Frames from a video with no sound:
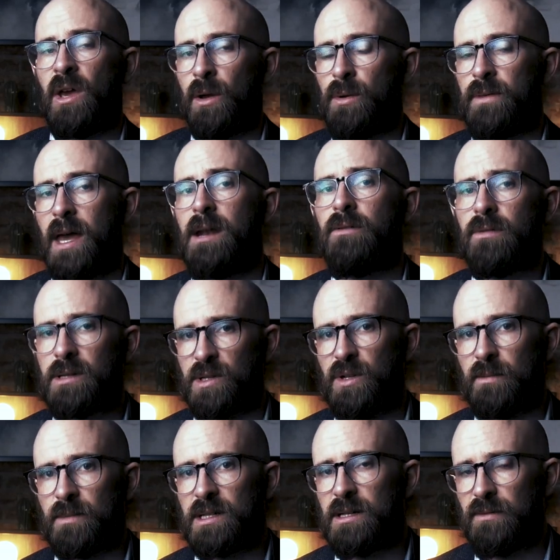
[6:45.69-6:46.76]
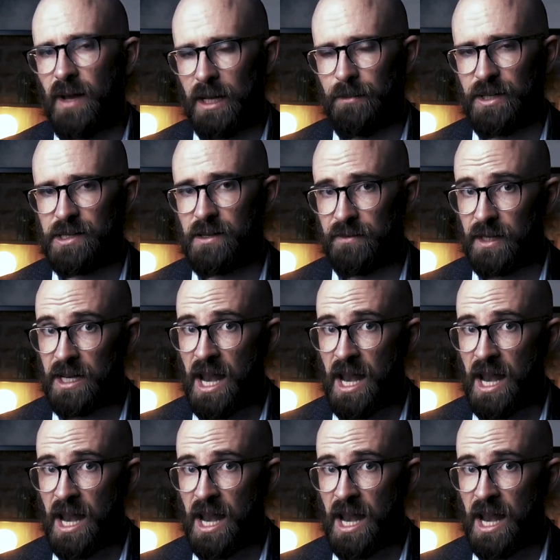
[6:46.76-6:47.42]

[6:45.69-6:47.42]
who then resumed development of the